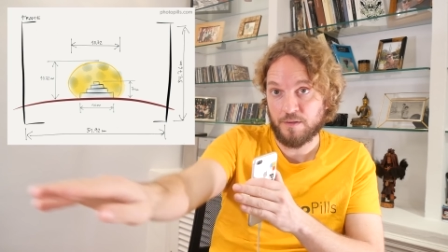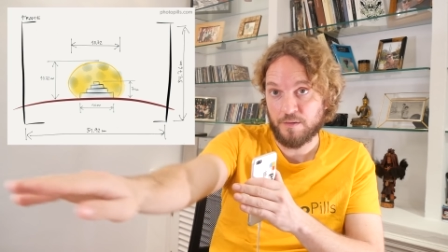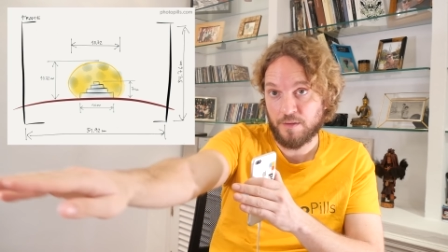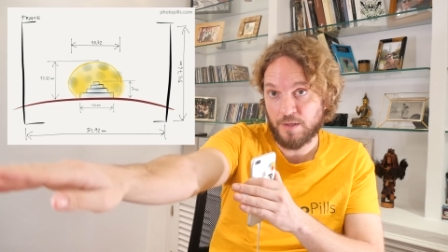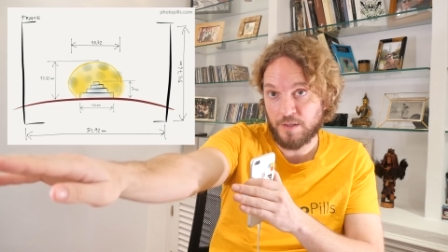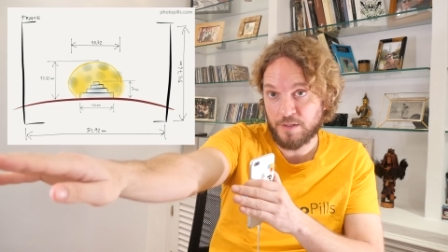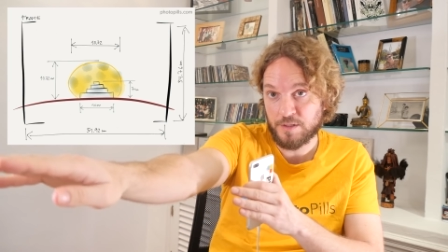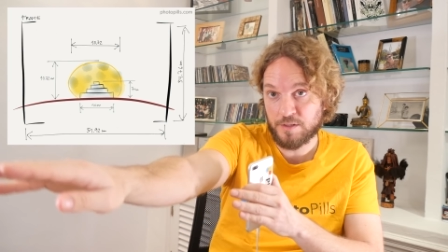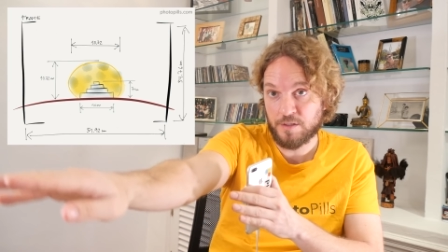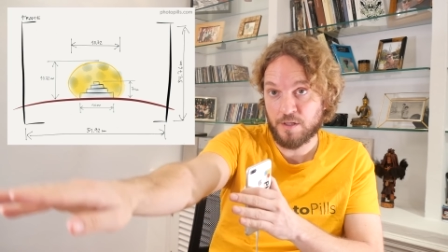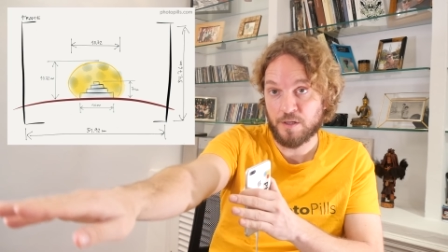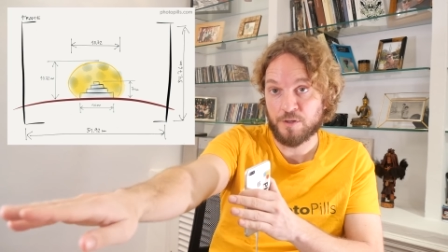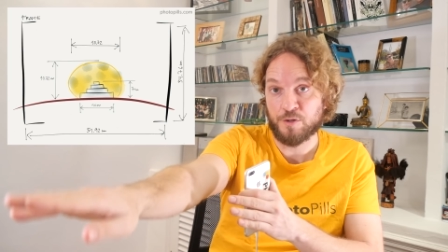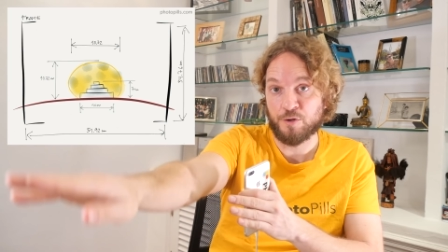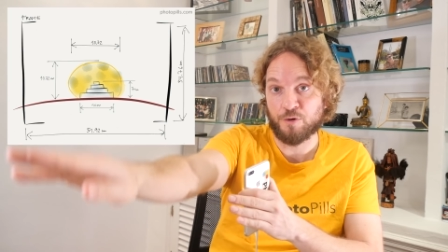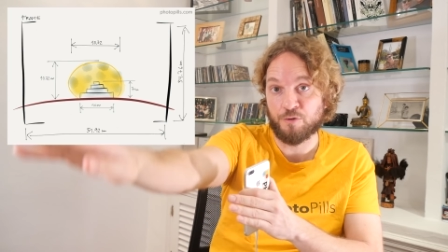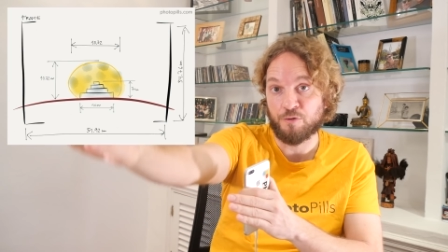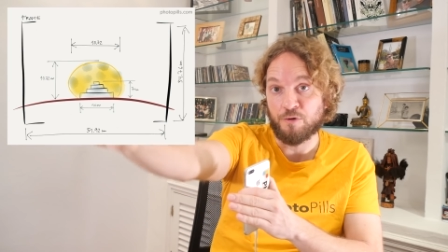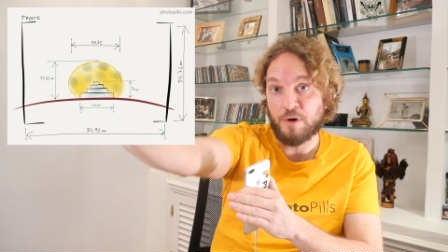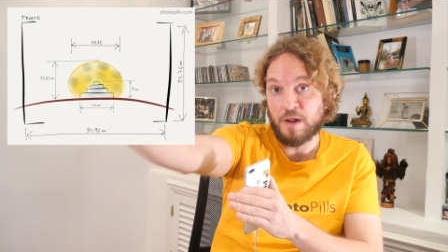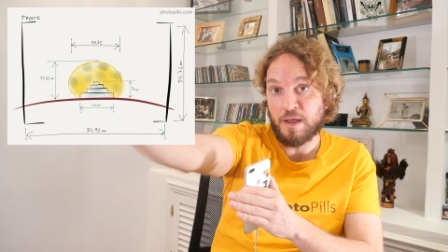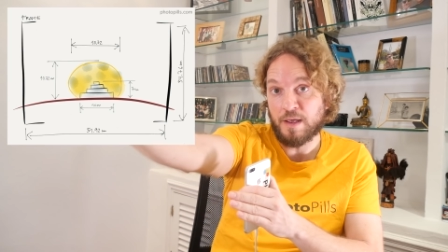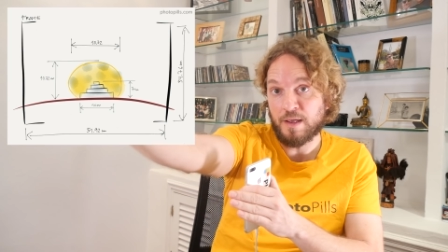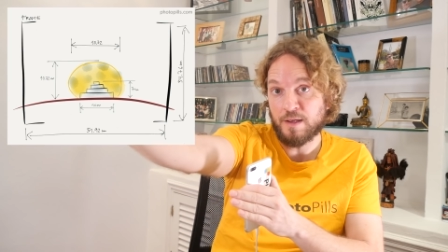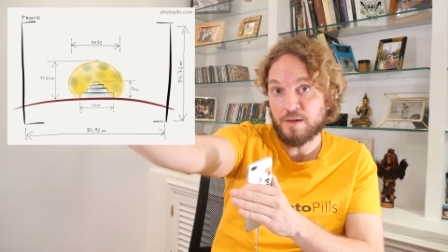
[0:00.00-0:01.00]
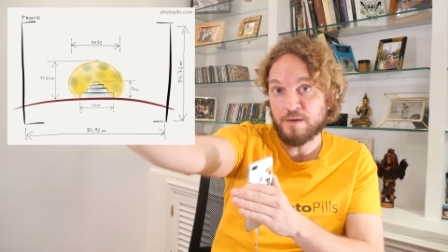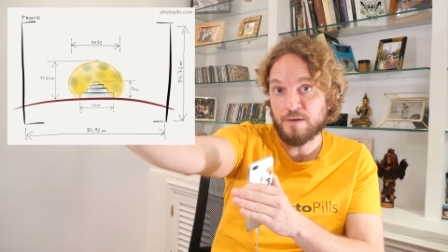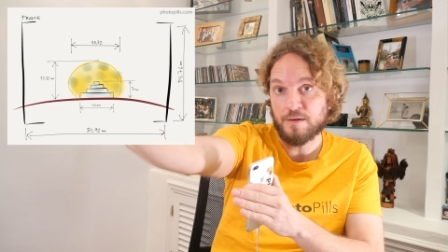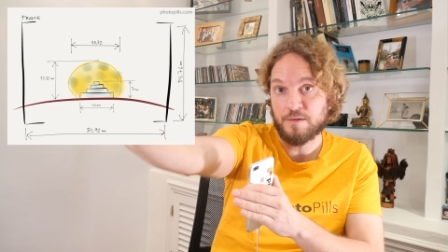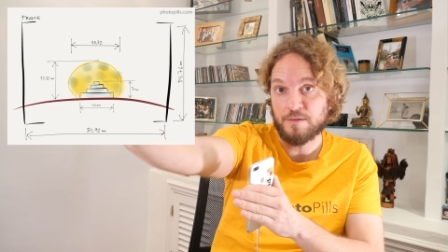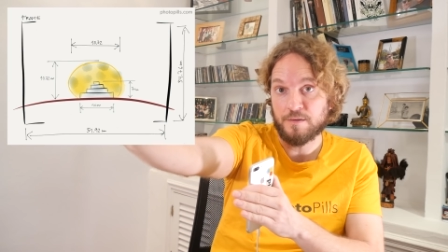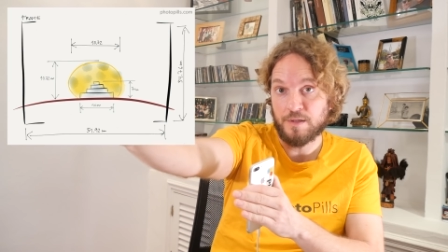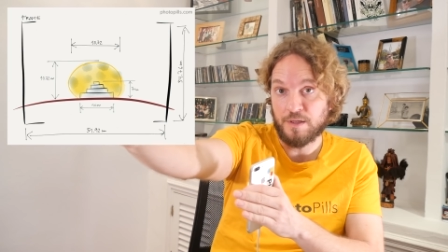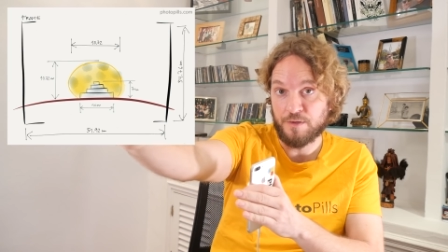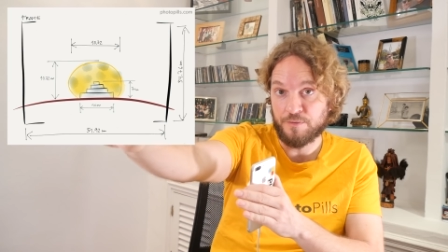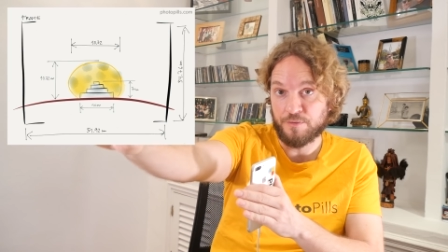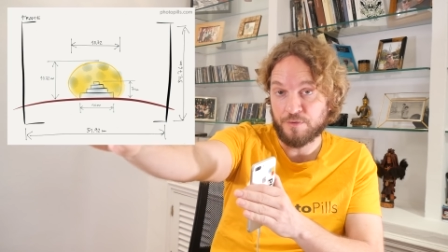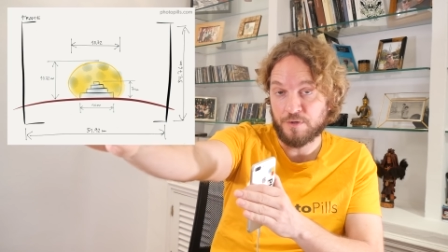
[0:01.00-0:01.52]
This is the terrain
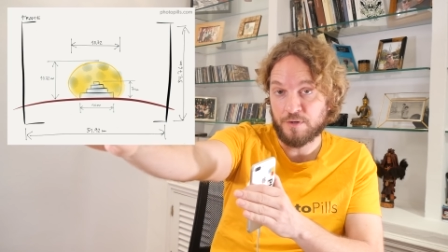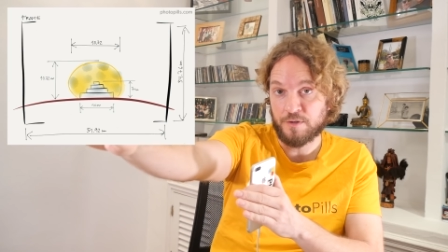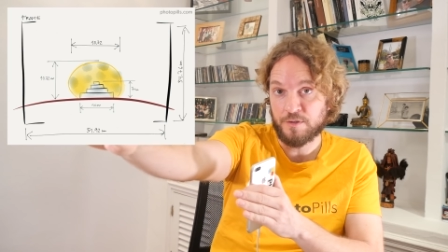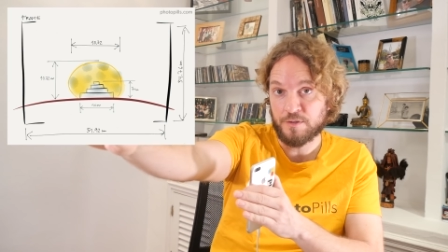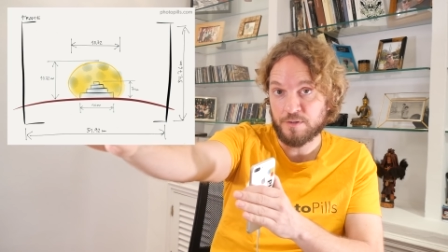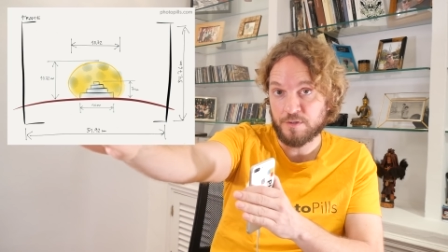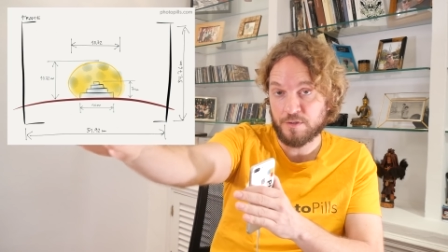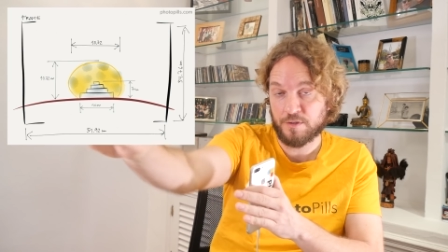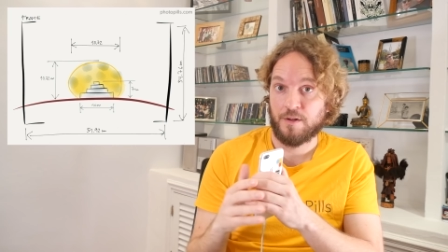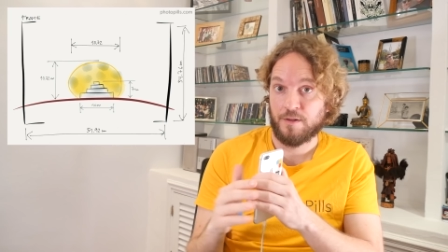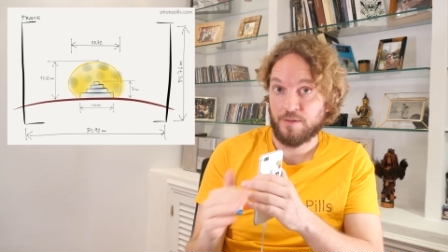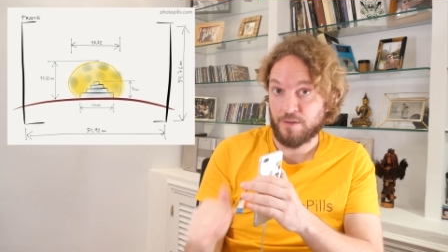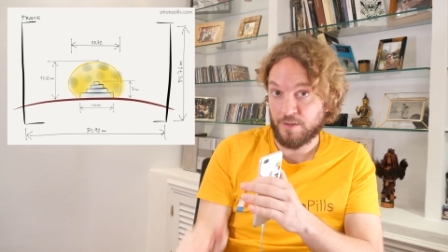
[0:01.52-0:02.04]
difference.